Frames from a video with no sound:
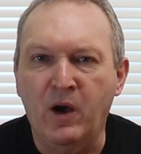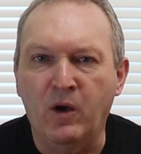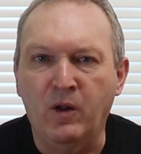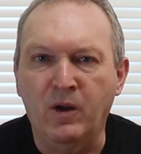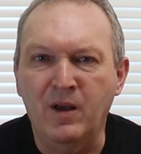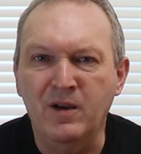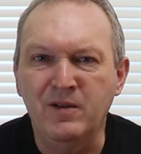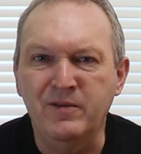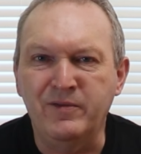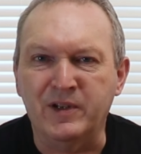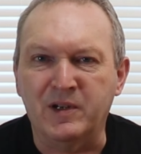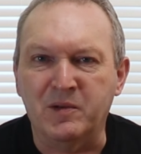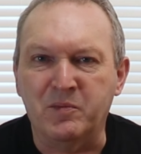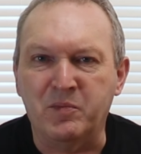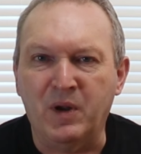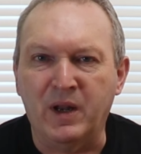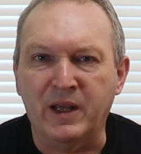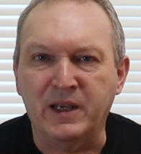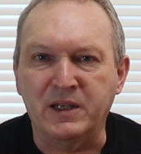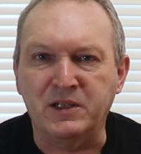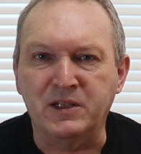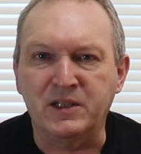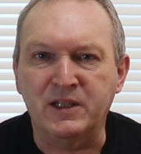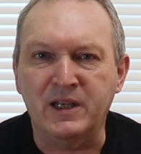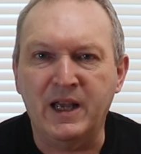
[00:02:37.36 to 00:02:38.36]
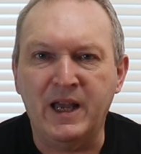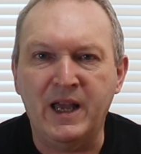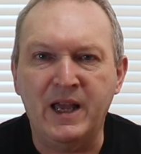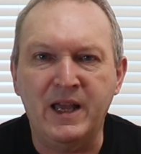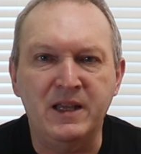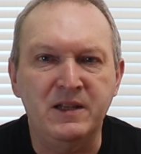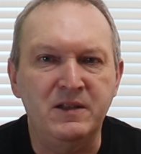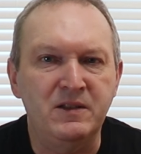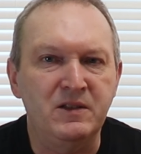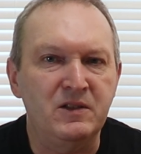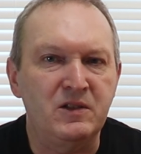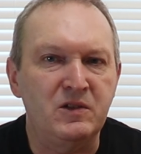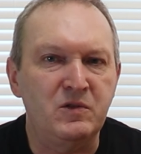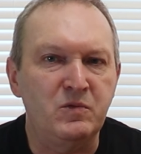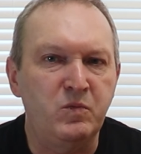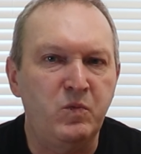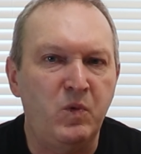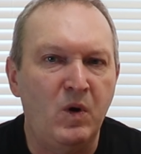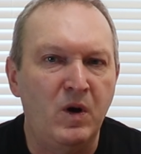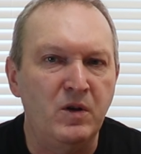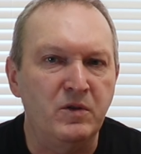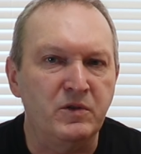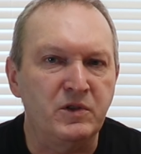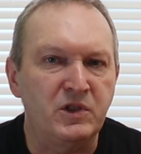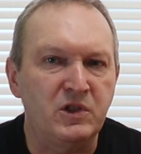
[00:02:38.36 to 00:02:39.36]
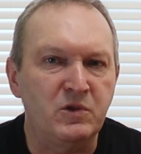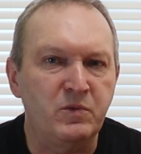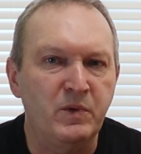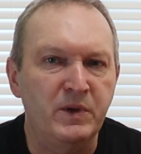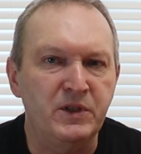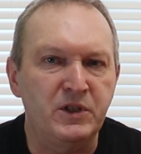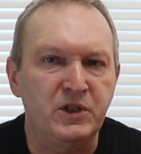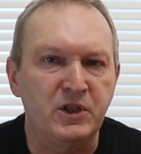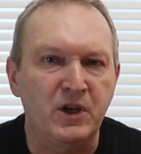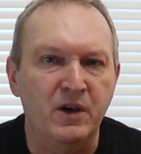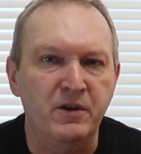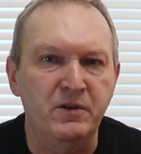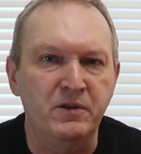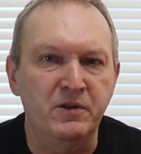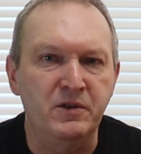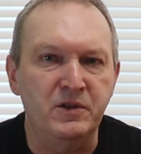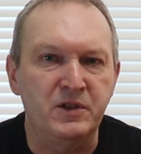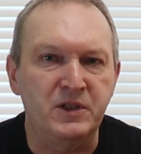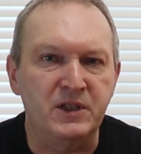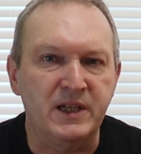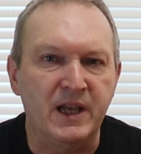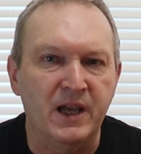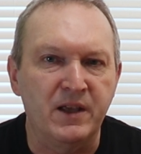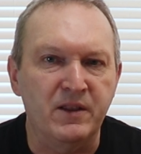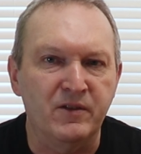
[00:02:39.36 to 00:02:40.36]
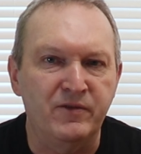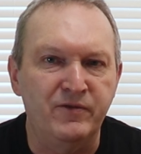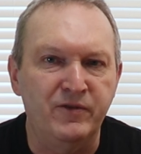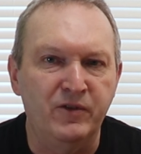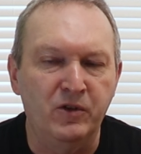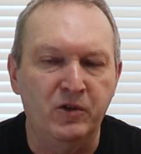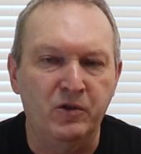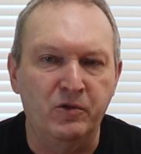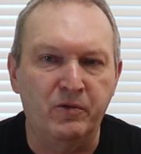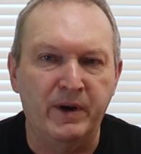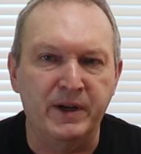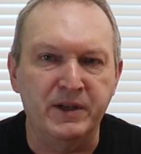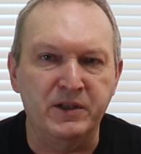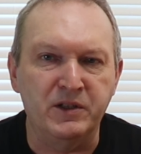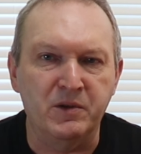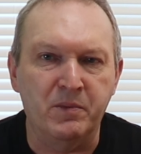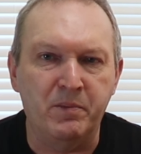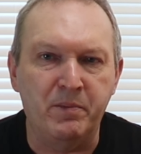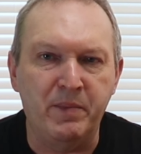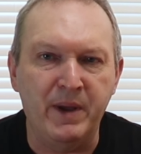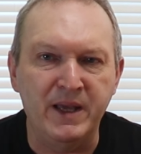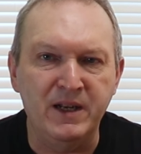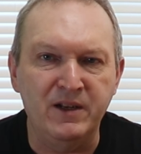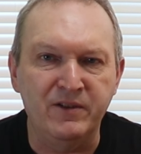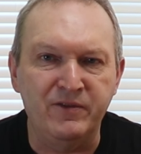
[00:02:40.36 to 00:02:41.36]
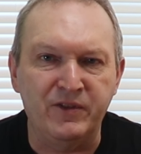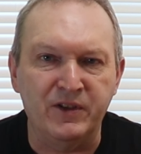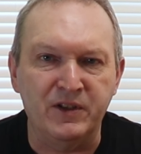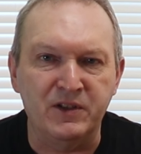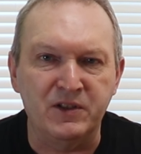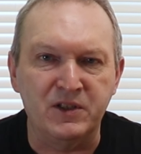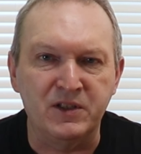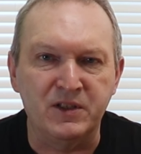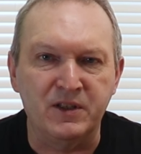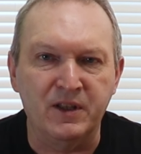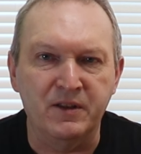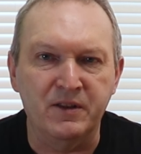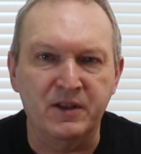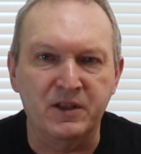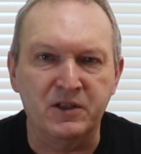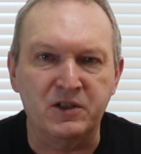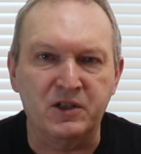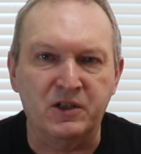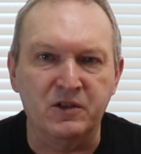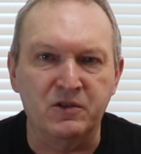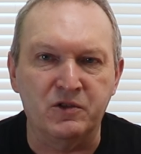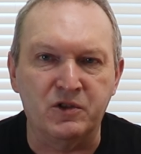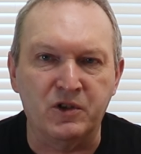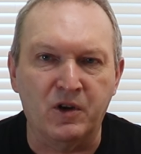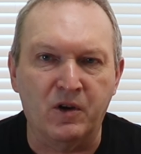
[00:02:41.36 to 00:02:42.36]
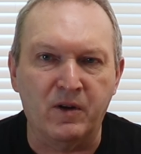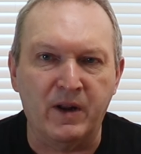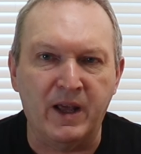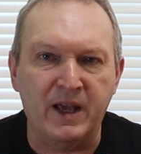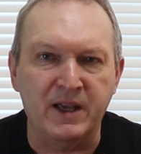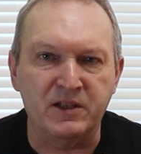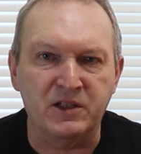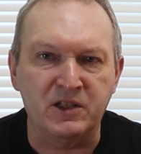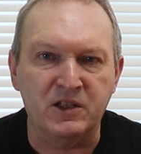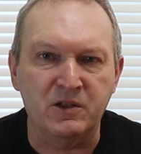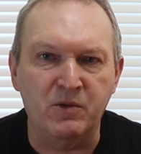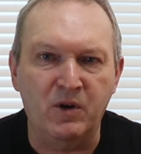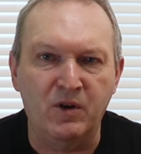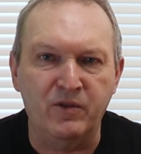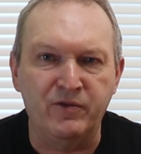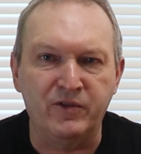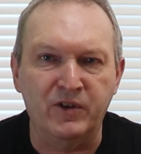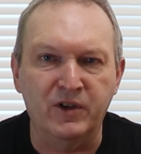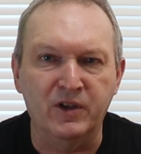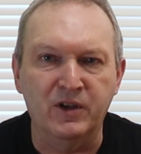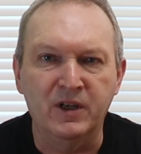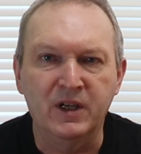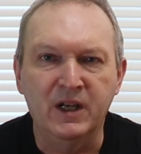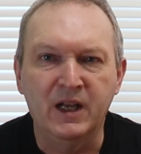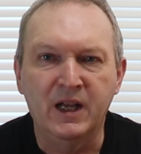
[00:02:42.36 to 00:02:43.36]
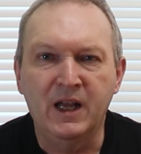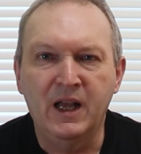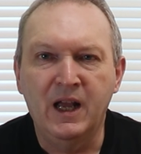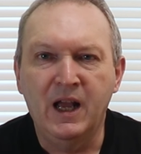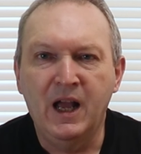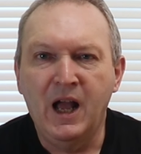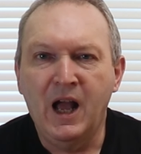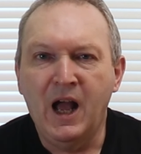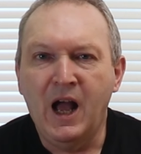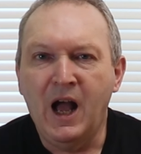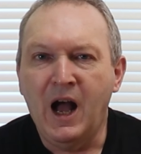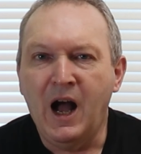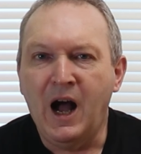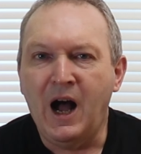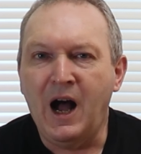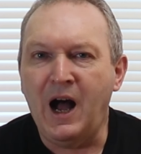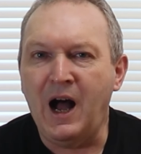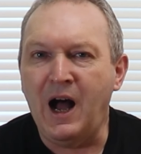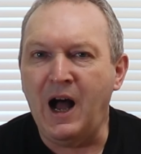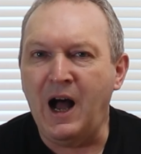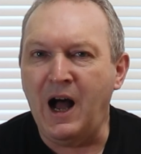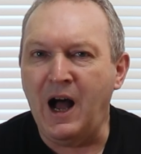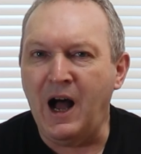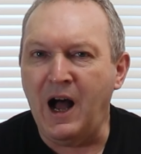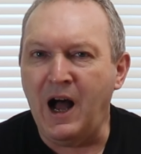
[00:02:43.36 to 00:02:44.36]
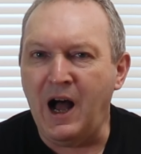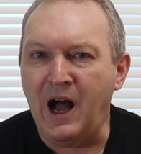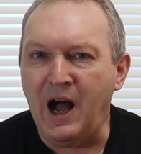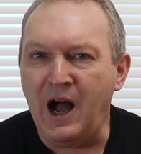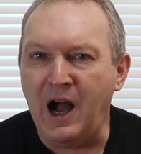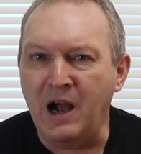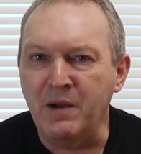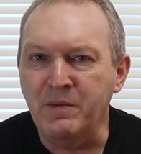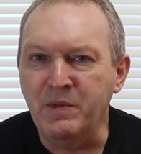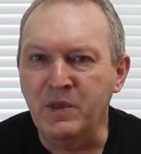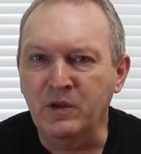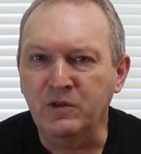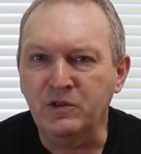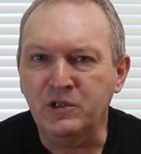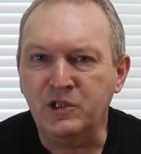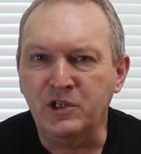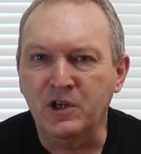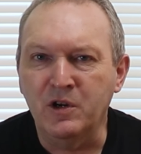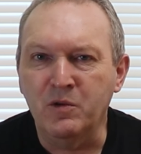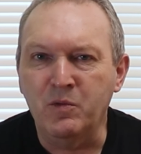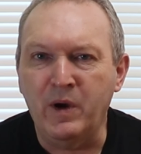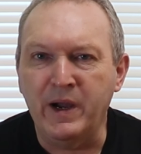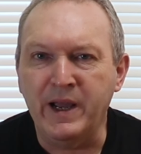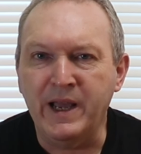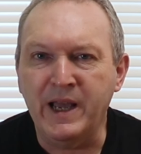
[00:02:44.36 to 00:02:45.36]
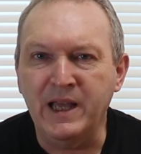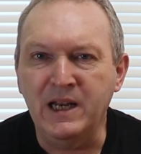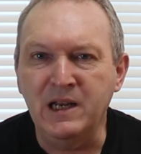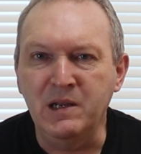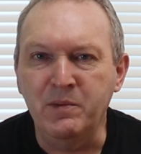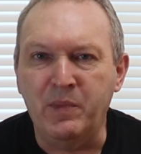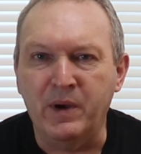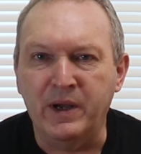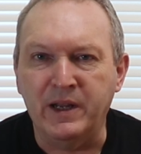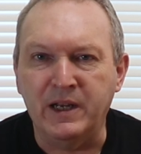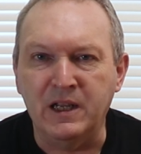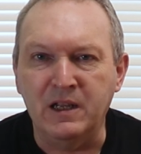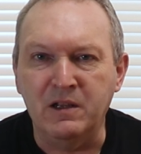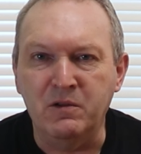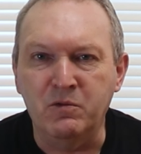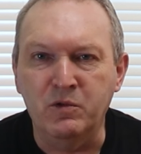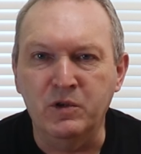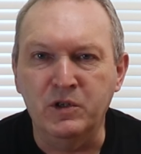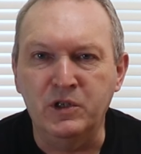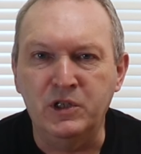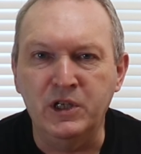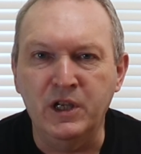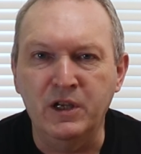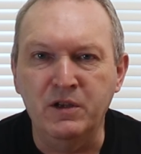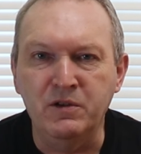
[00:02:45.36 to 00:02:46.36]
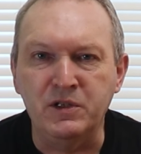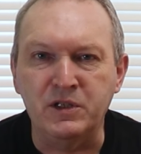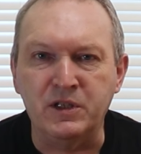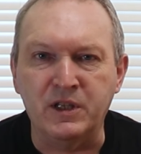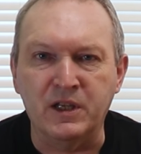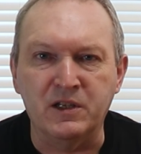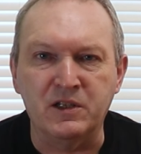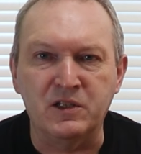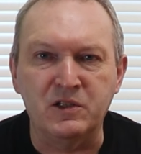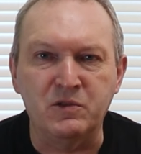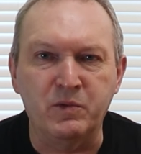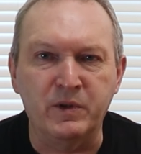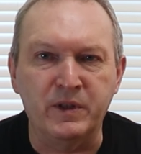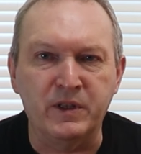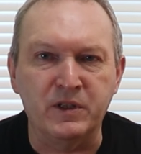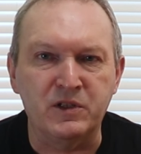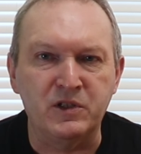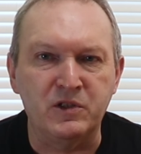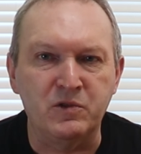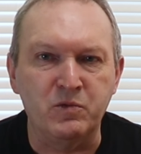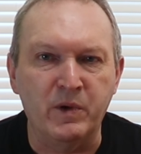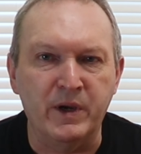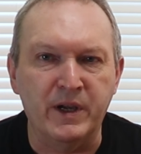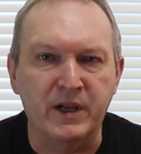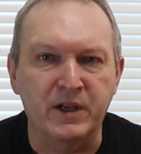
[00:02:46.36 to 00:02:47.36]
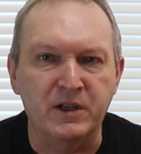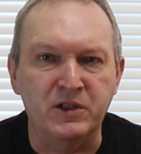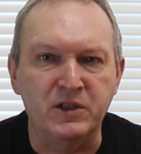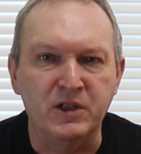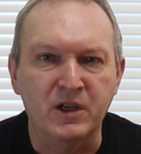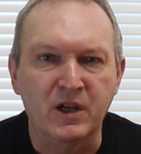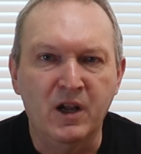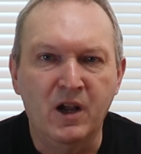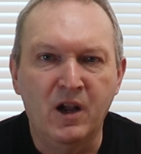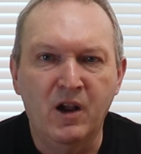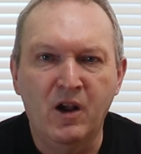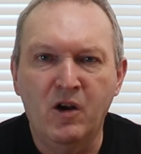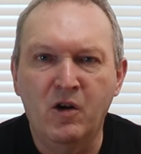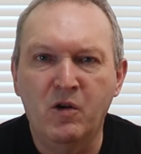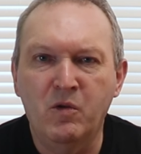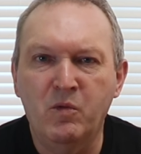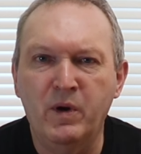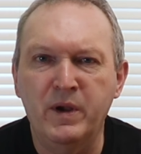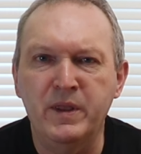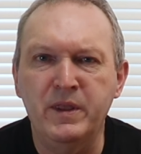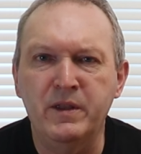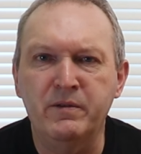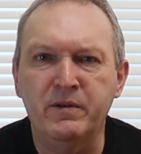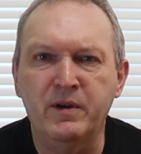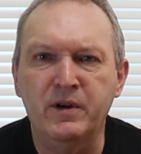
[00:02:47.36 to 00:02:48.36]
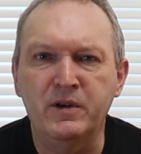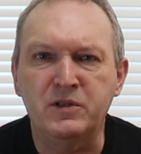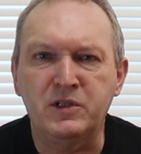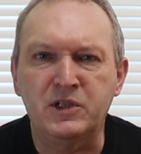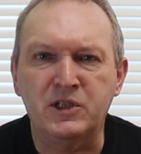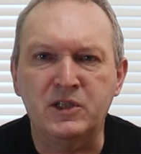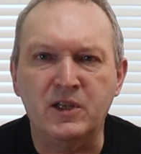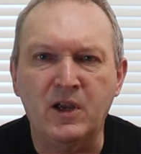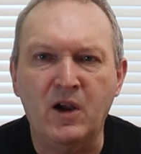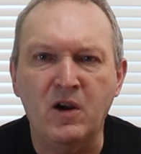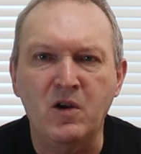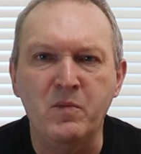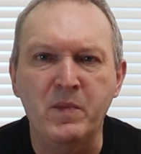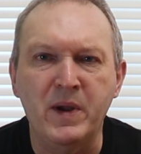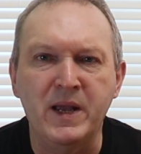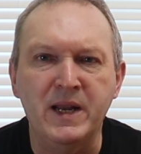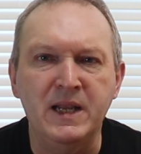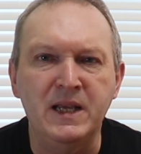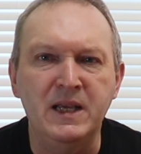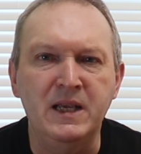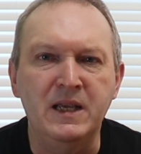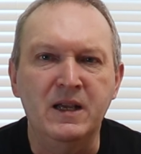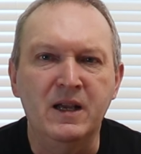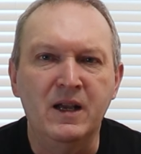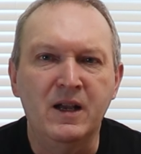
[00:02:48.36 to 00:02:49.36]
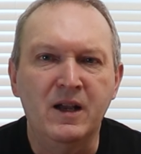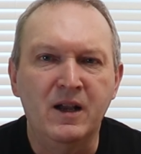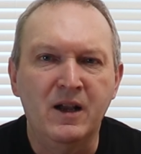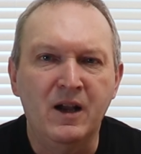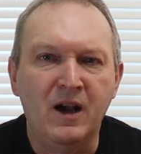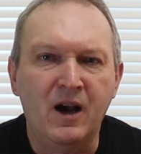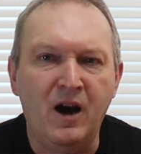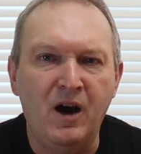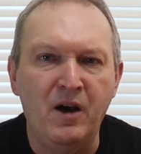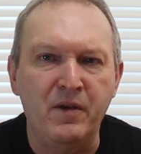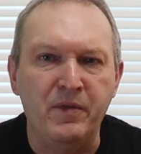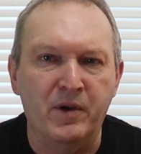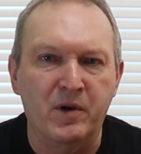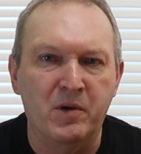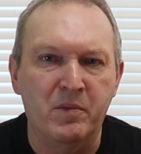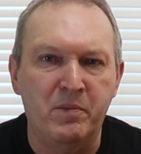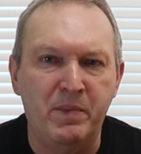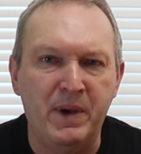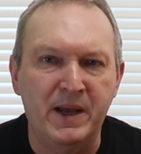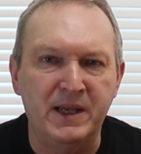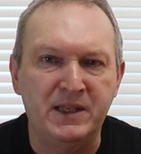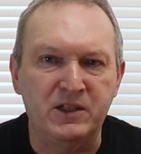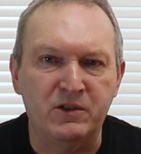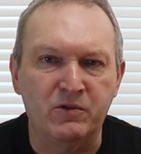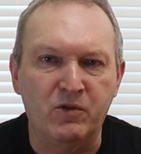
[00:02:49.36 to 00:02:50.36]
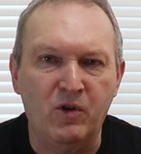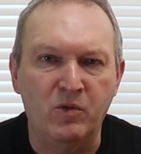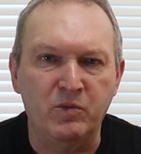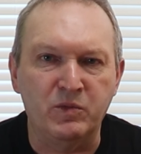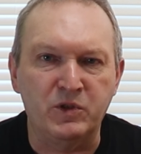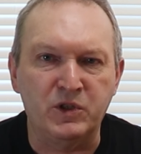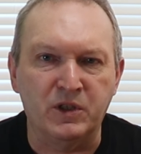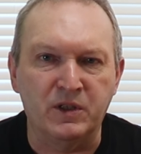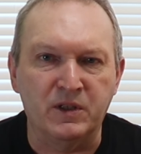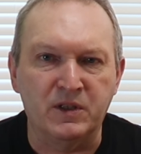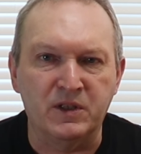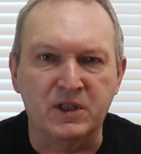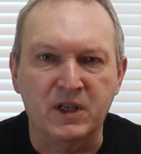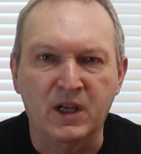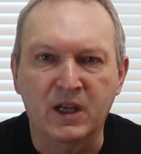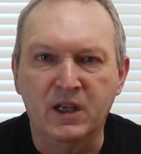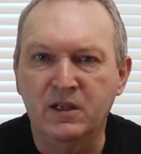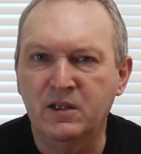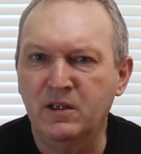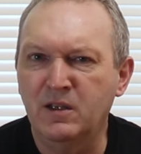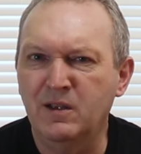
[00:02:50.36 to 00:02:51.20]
all over the place, and while Switch owners get the full range of benefits that this controller has to offer, I'm not sure why anybody would use this with a Switch when there are so many other better options,